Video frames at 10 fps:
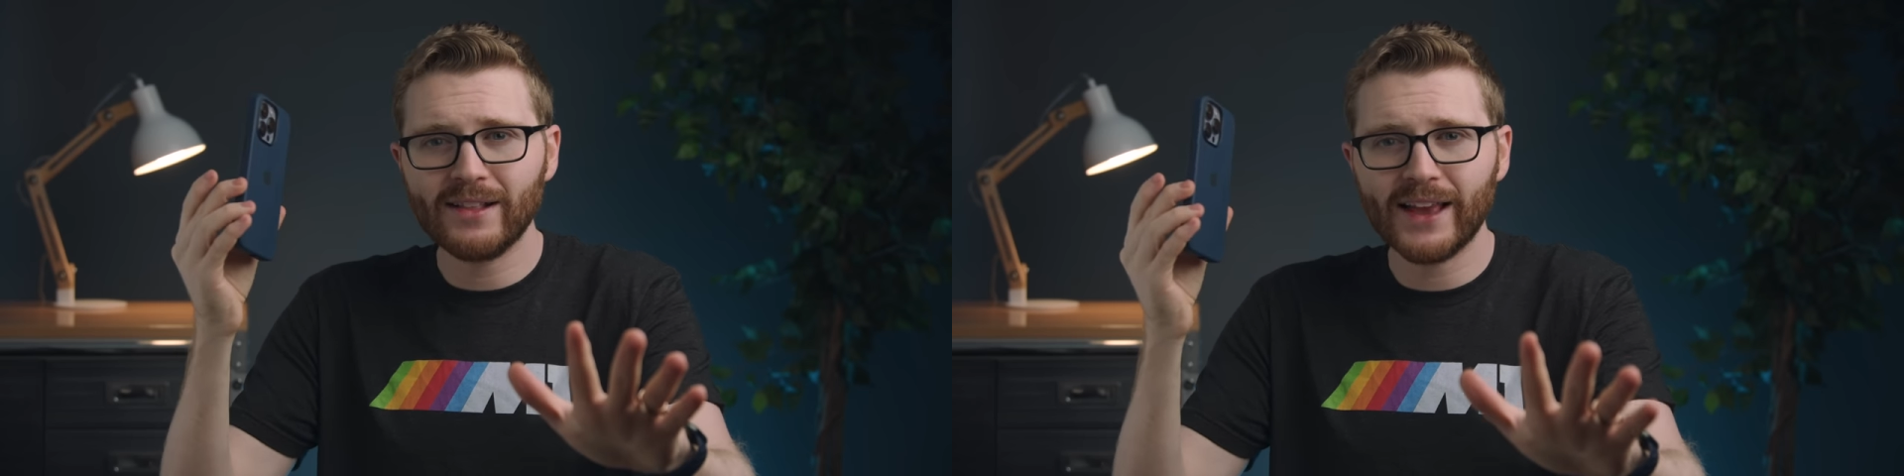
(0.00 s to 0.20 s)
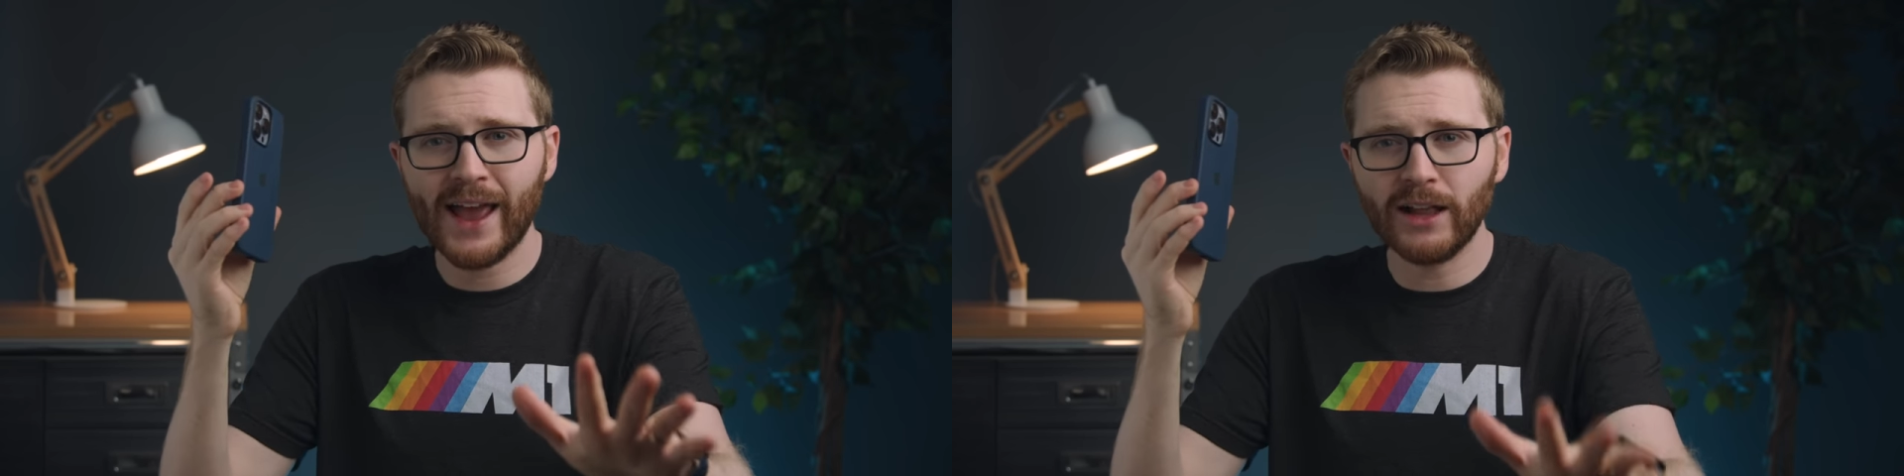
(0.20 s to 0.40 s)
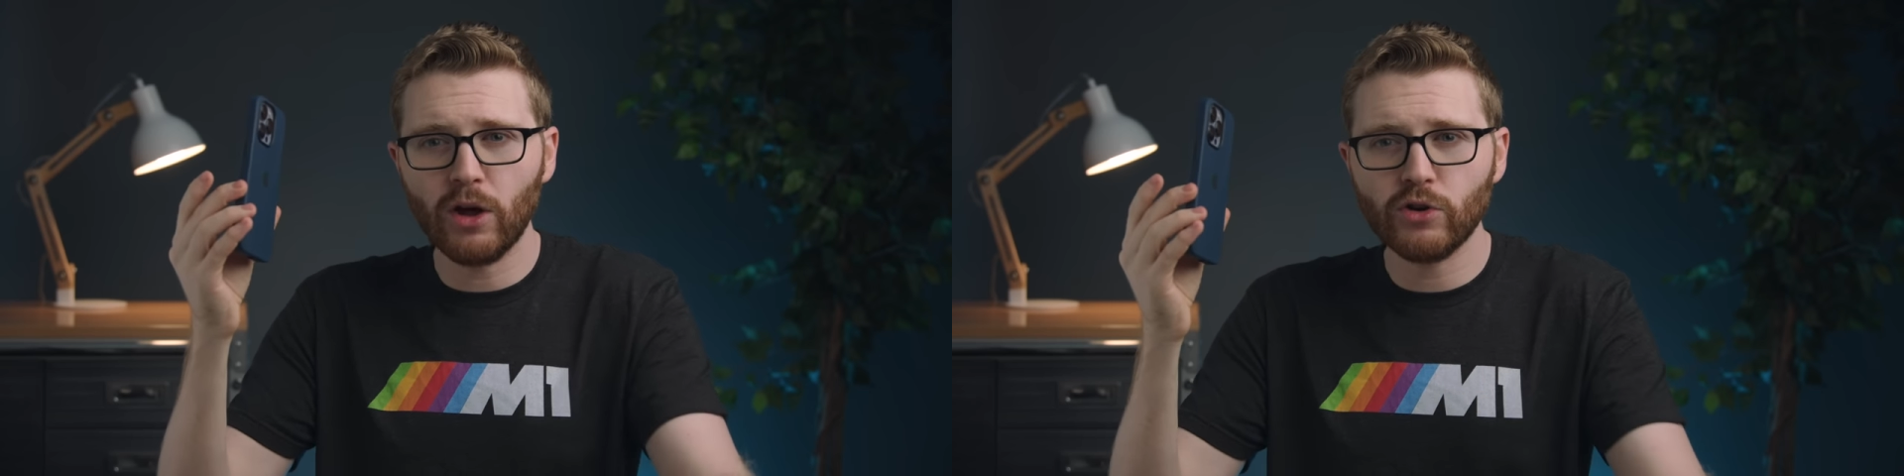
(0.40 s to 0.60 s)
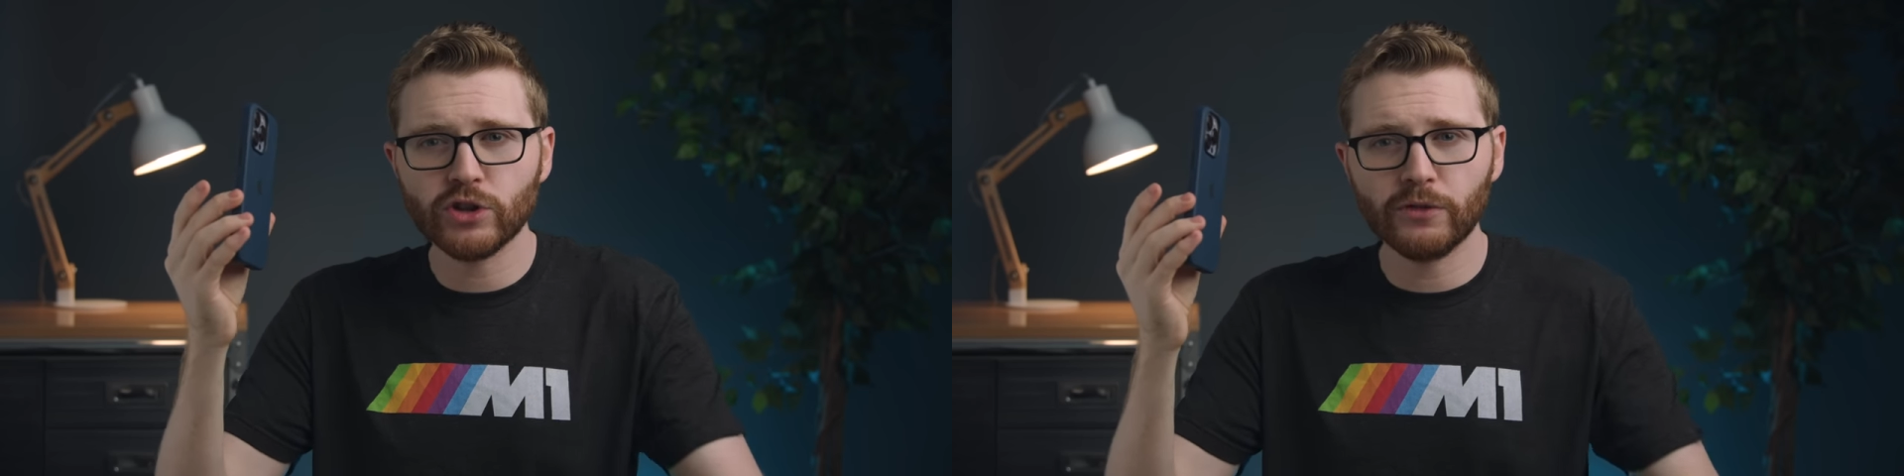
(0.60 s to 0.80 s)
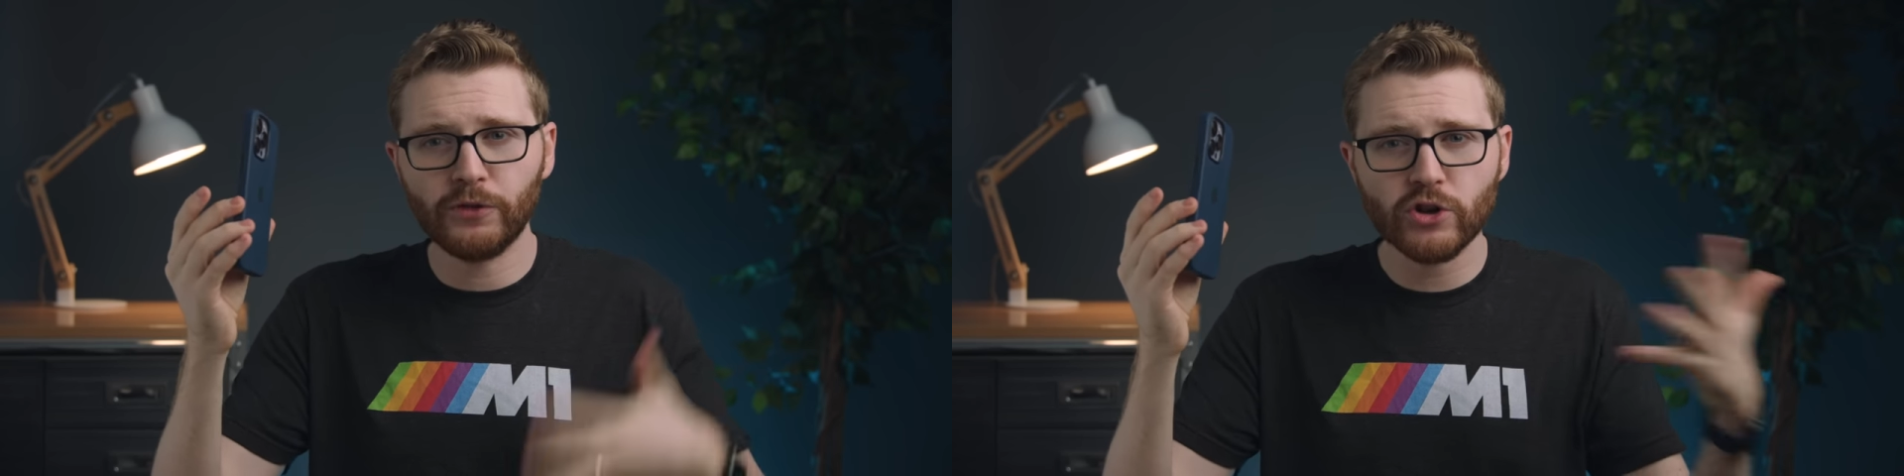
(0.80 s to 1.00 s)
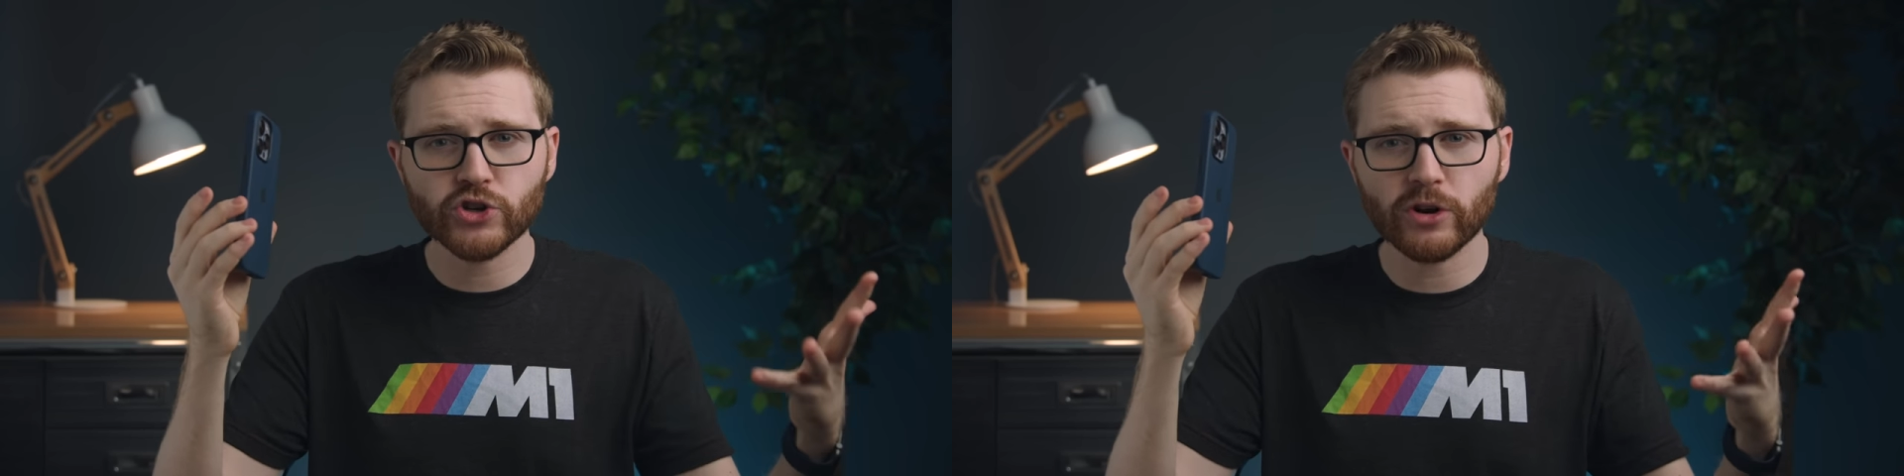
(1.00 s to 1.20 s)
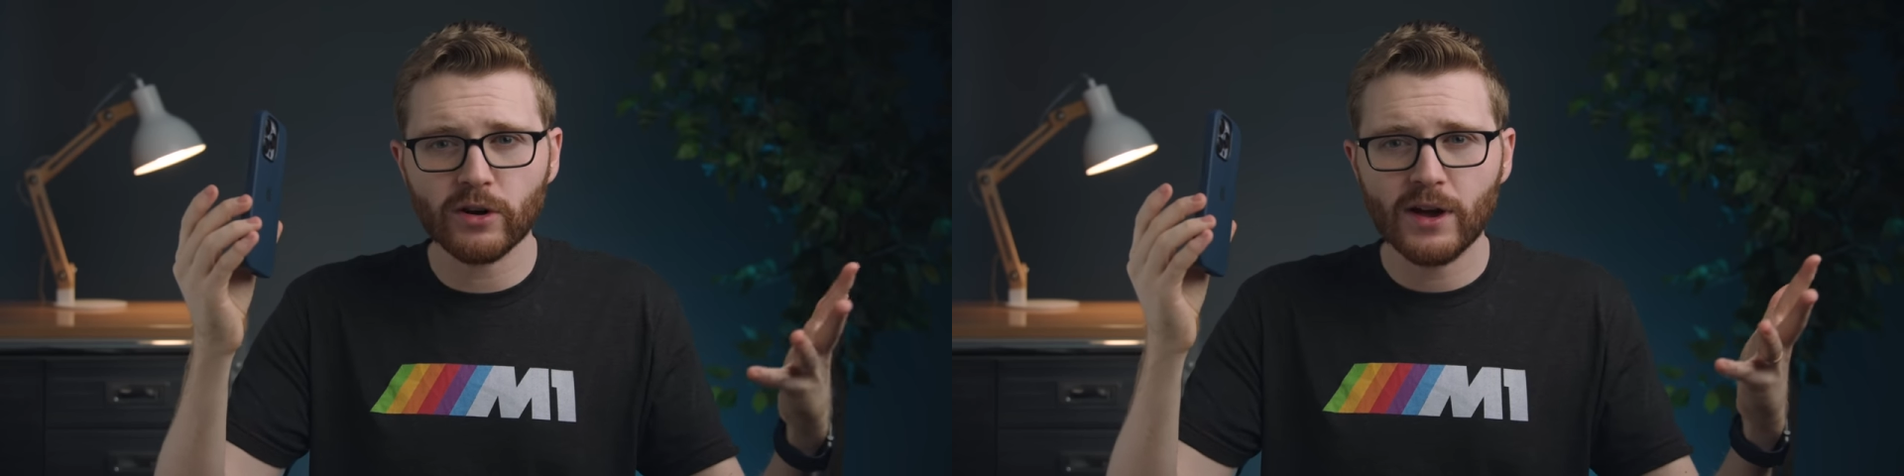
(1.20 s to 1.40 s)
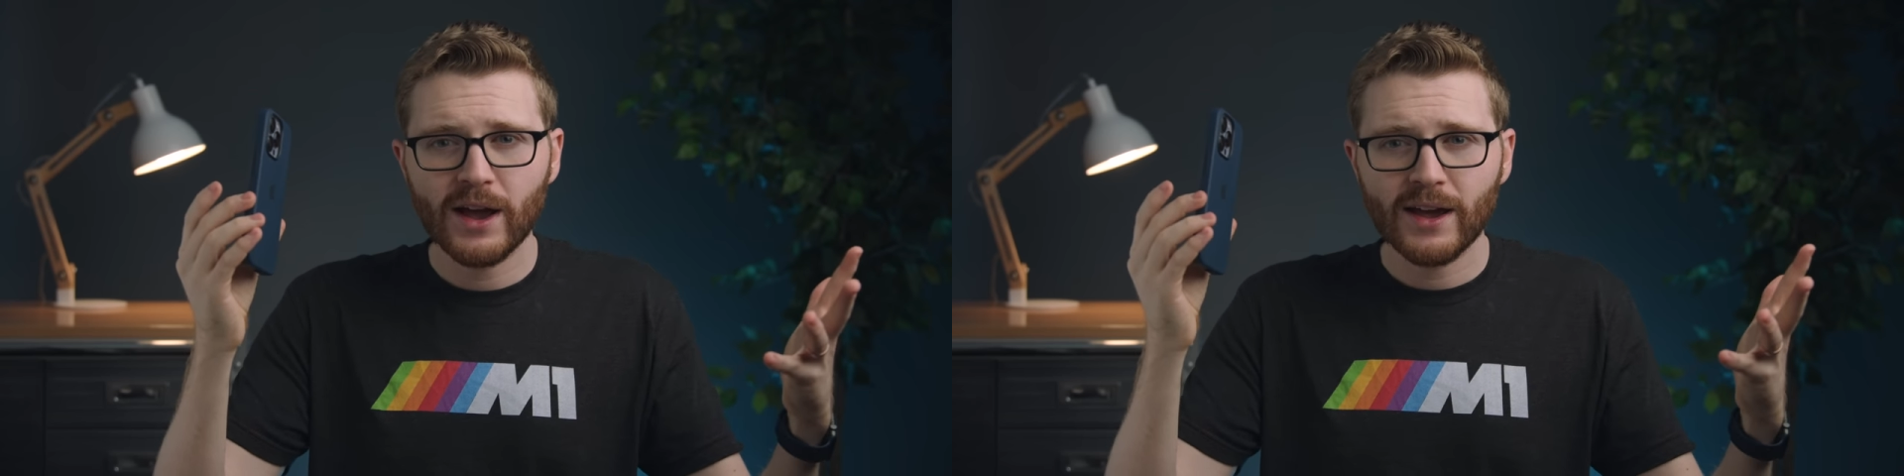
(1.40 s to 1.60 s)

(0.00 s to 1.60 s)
say hello to the future